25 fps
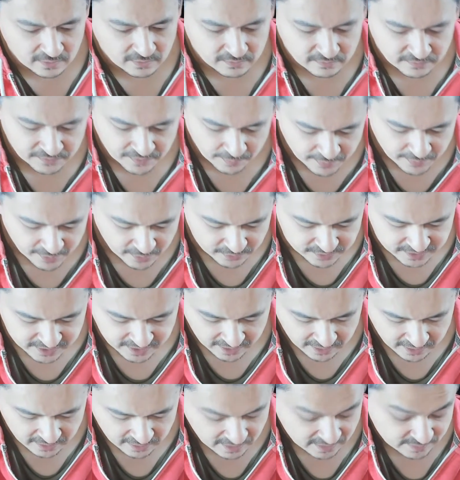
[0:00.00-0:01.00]
the
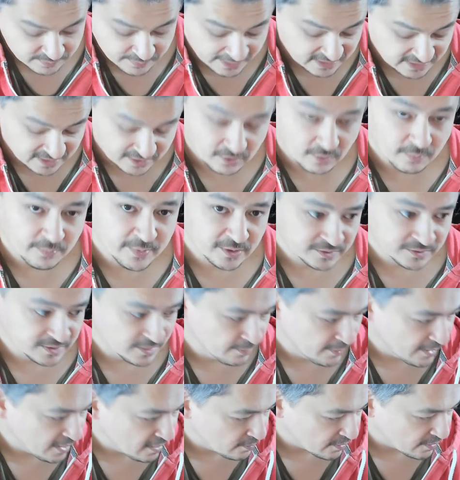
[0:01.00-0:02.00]
built-in. It's basically got a built-in
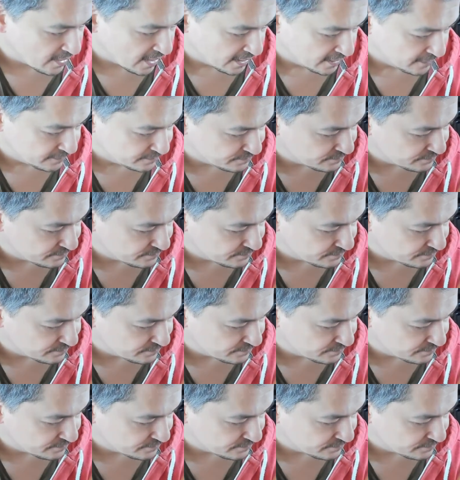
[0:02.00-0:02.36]
button plate.